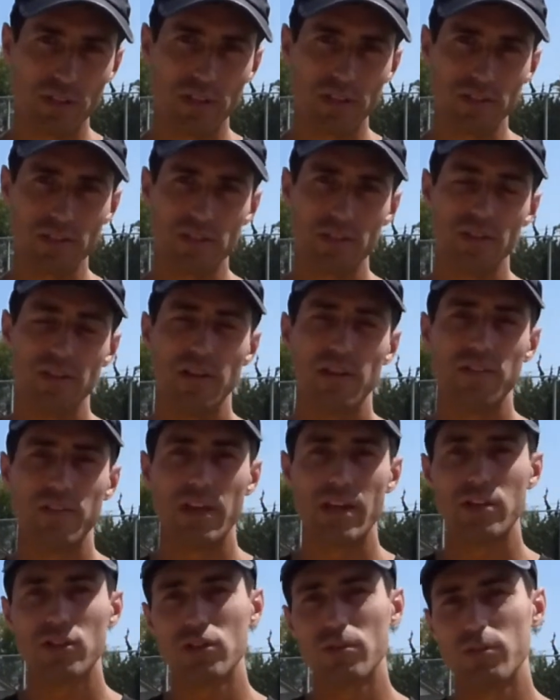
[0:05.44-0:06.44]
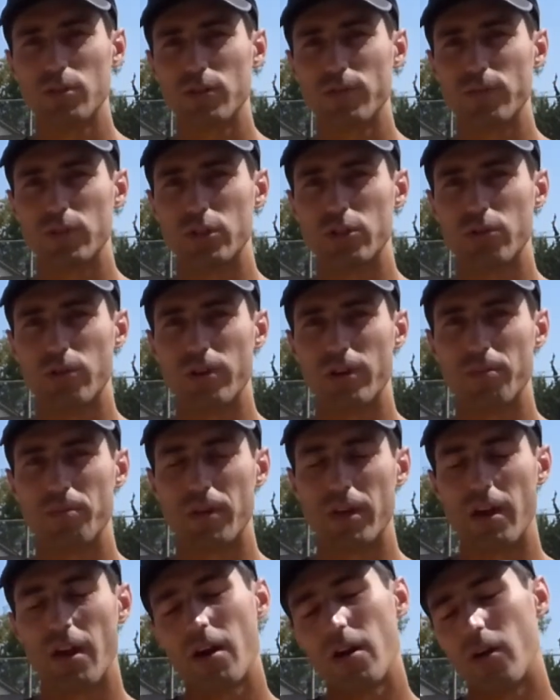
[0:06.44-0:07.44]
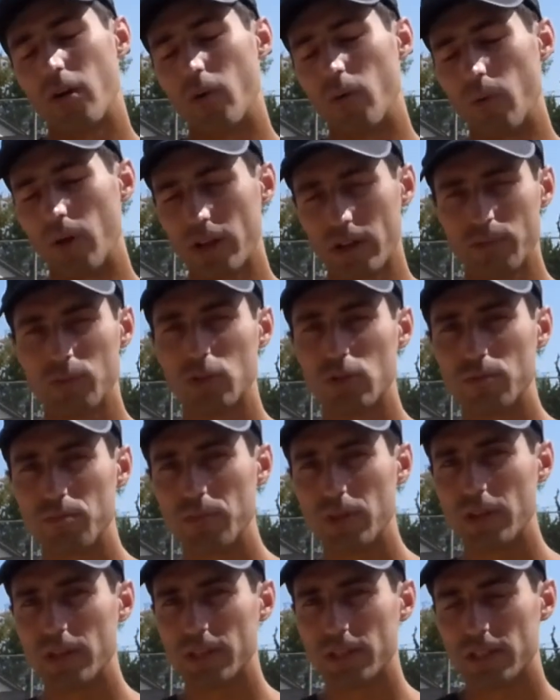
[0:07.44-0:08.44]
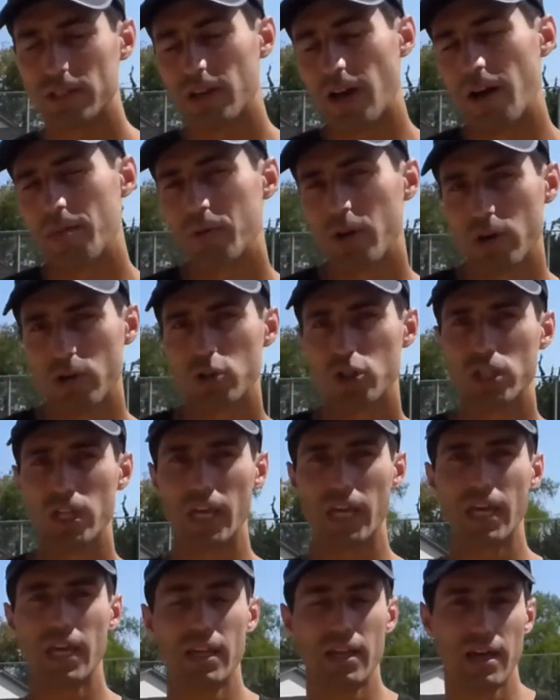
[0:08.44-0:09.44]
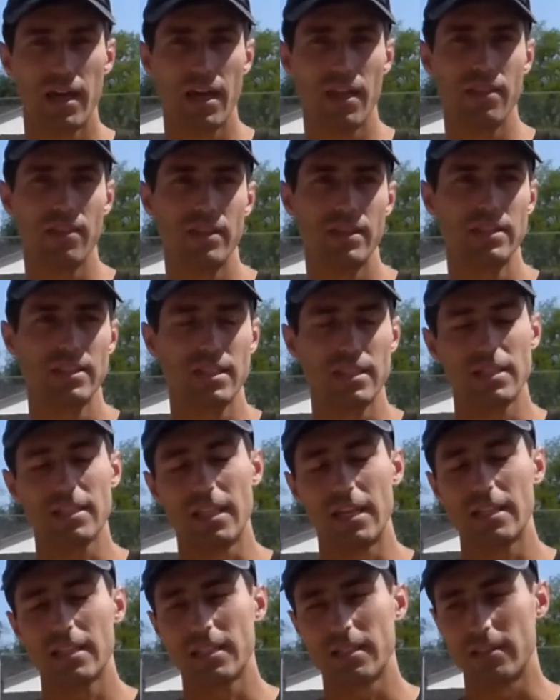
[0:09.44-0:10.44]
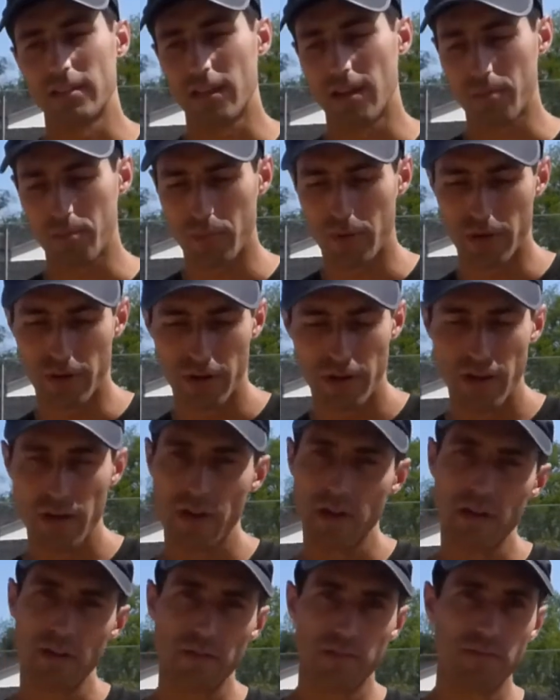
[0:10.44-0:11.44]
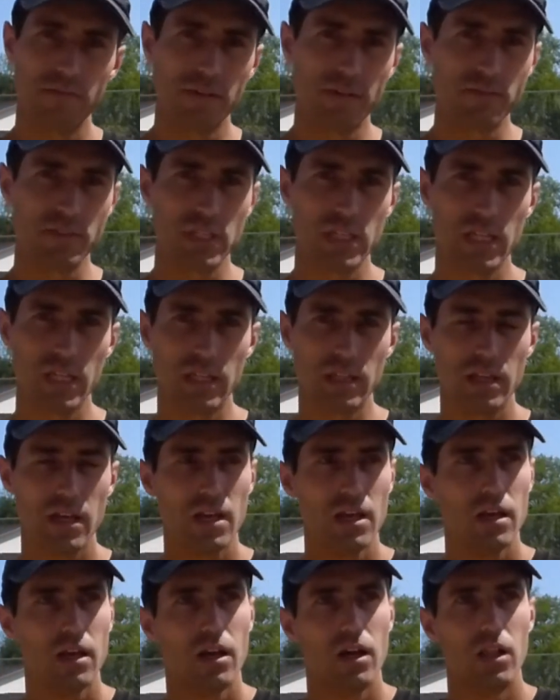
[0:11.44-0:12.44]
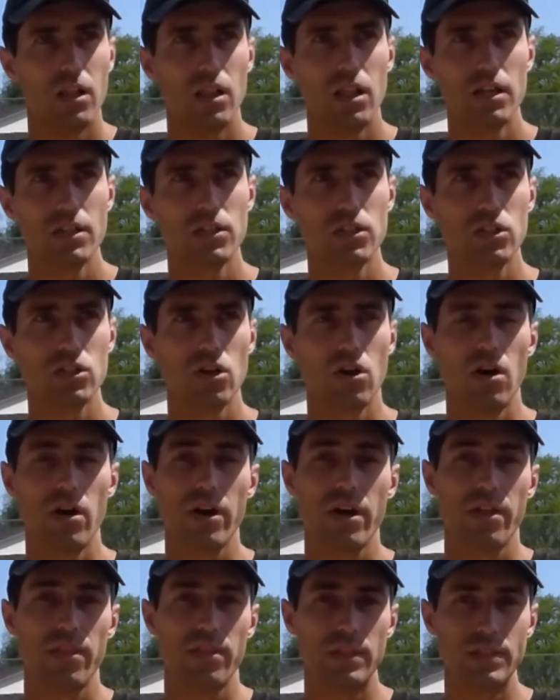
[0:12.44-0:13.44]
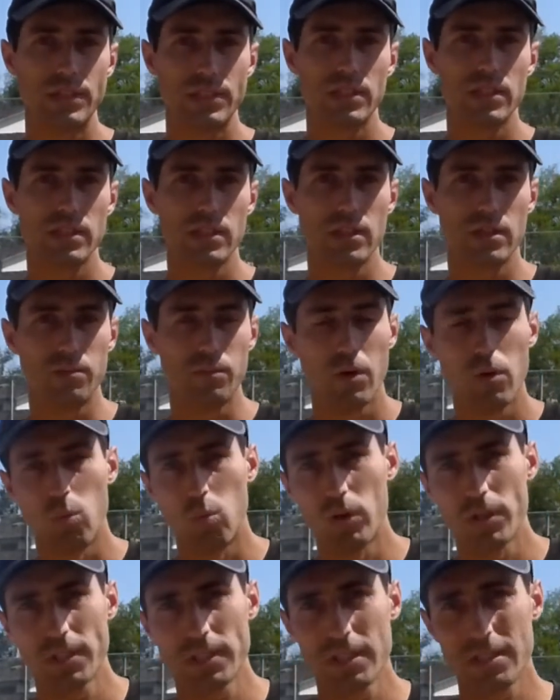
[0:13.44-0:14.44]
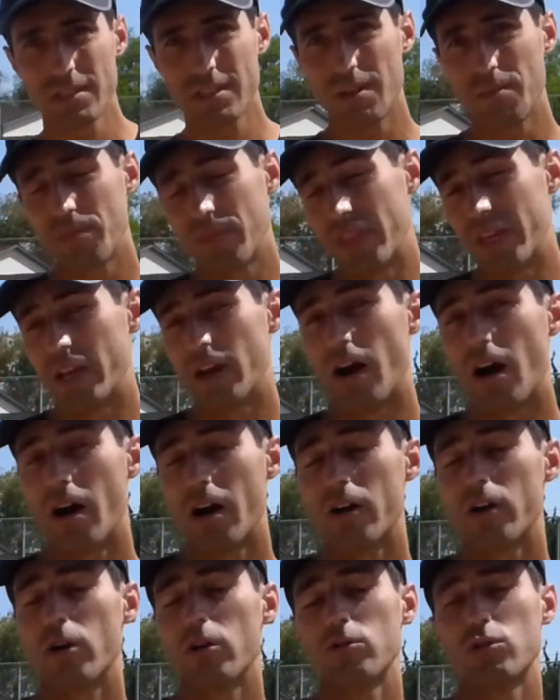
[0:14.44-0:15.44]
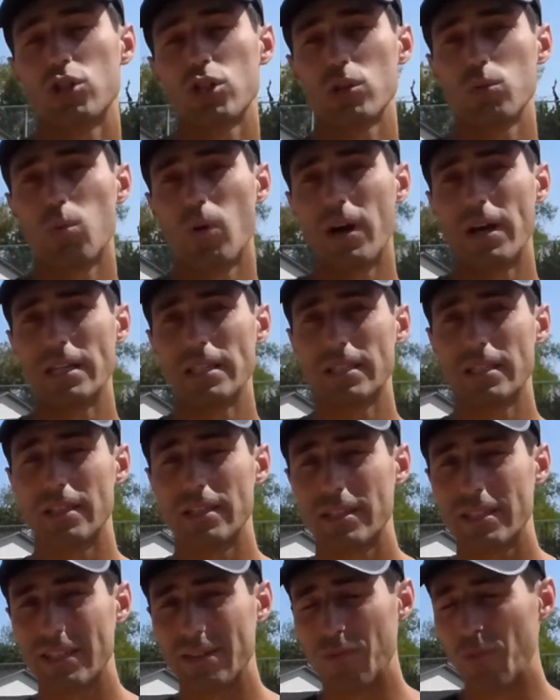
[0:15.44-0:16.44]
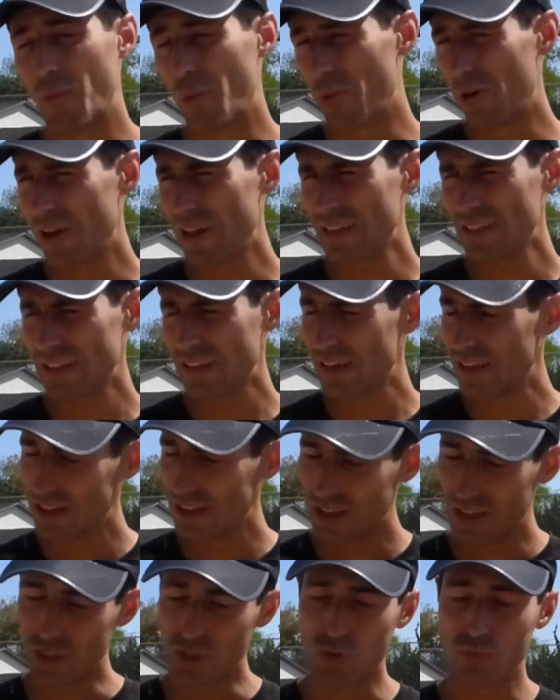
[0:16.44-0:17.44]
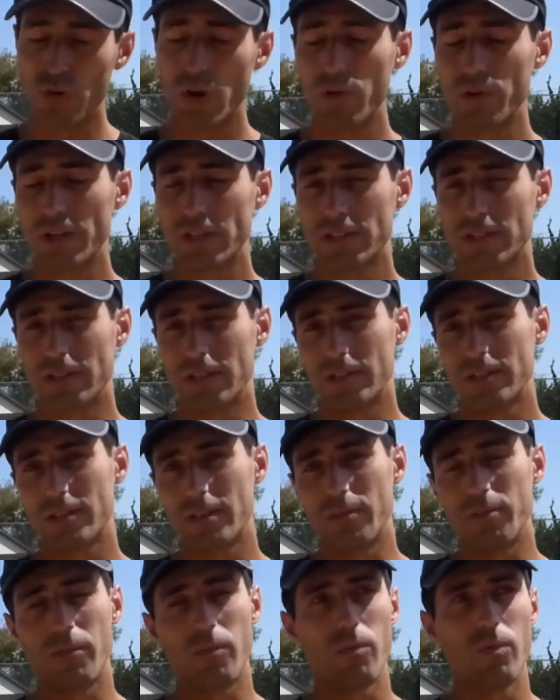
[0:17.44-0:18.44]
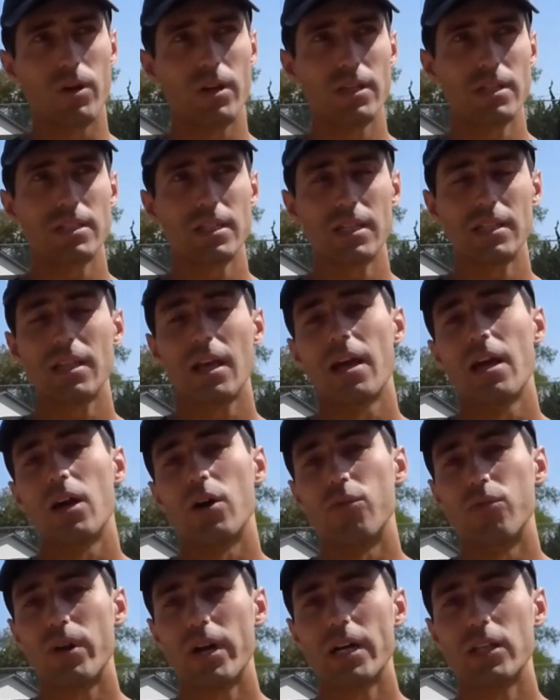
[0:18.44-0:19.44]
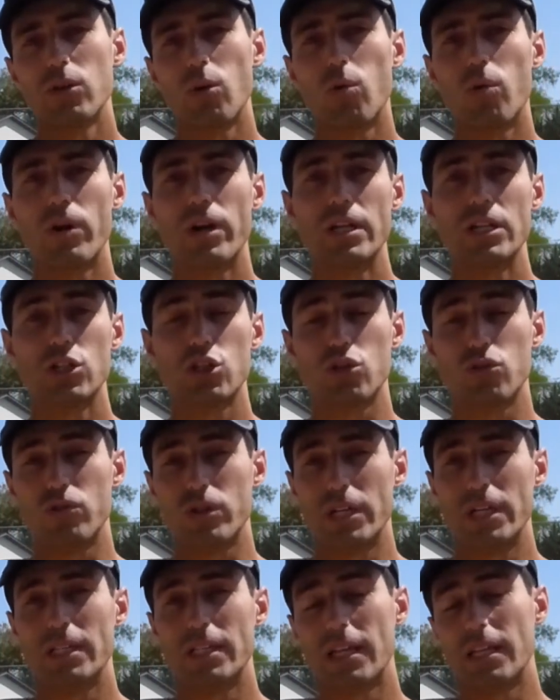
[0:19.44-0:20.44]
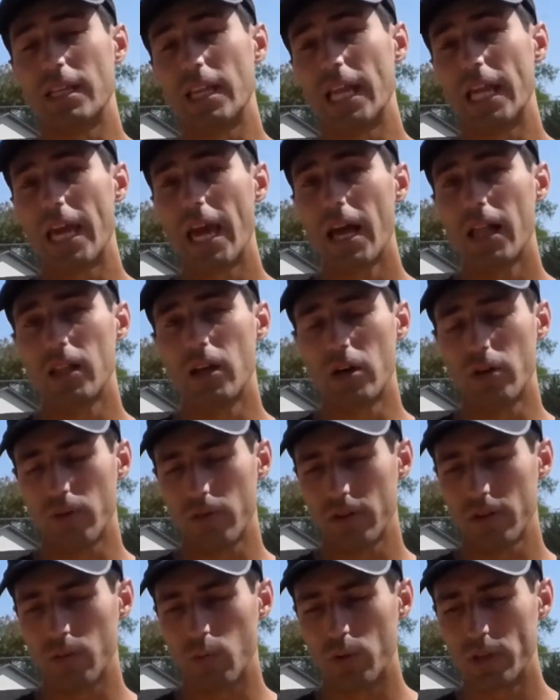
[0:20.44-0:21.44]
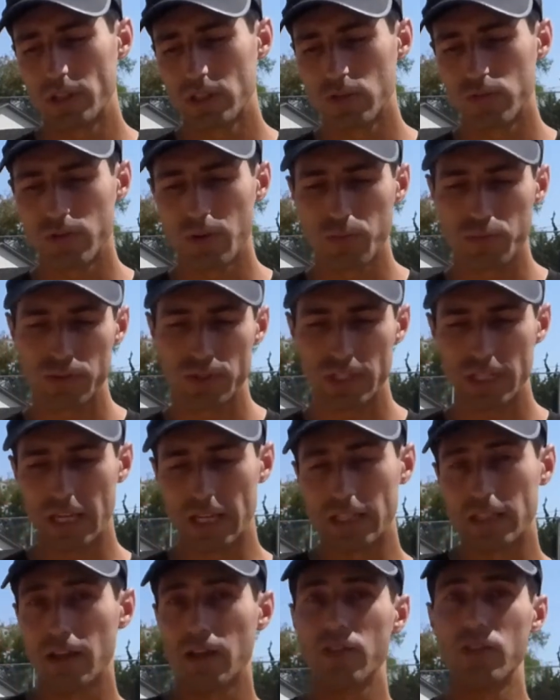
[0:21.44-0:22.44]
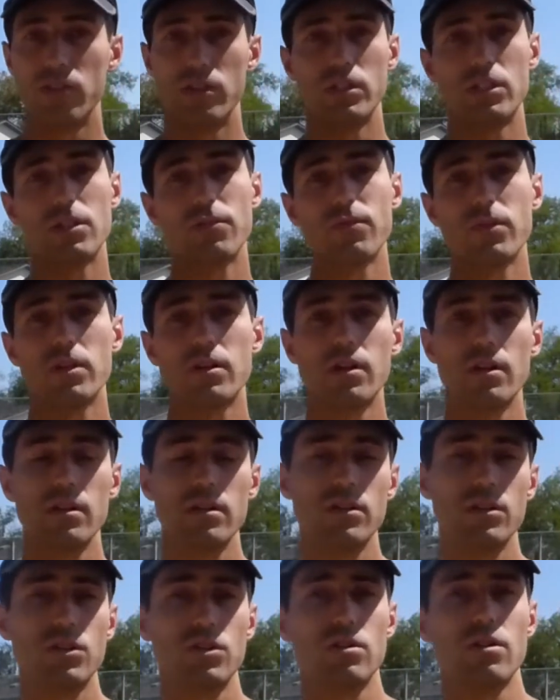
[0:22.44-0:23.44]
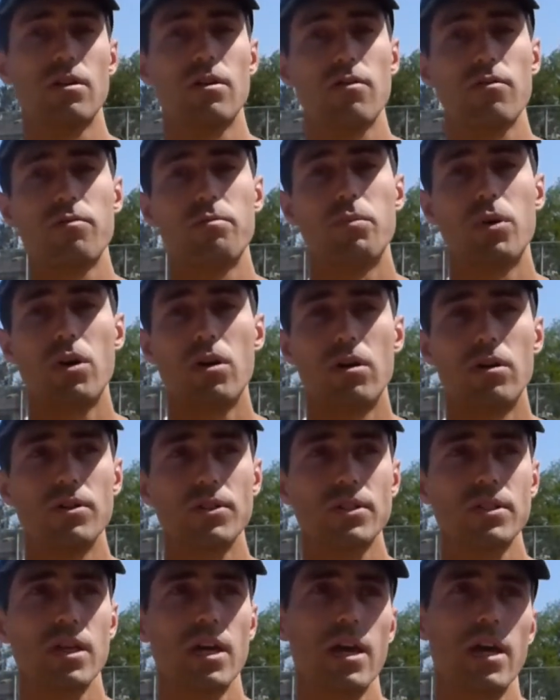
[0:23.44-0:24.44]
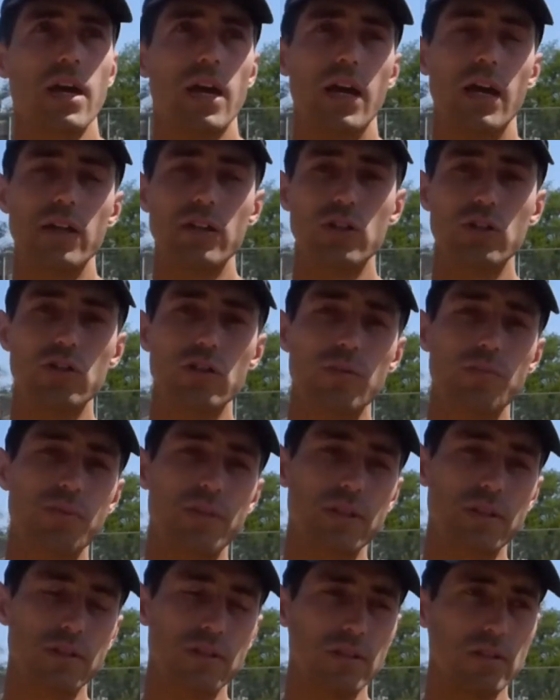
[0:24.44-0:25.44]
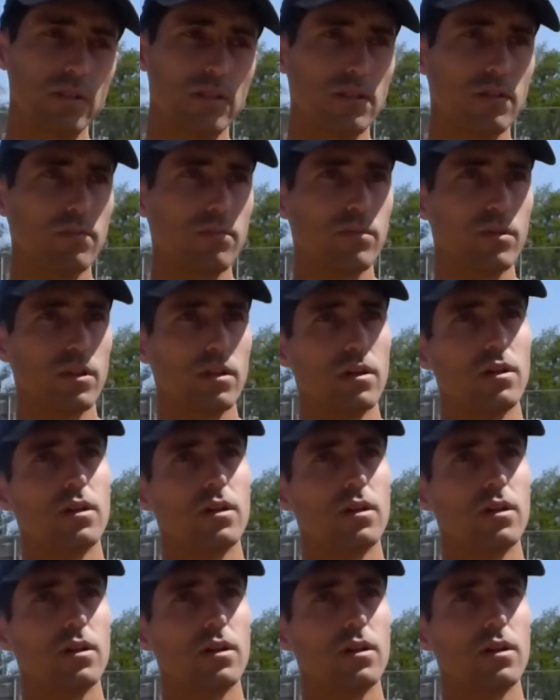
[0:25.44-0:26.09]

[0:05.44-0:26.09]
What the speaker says: else. Thank you so much for joining me. Welcome to MIST. I'm Coach Nikita, and this is lesson number 15. Let's talk the system. What system? The ROGY system. What? The ROGY system. What is it? Red, orange, green, and yellow. What does it represent? The different colors of balls. In Europe, this system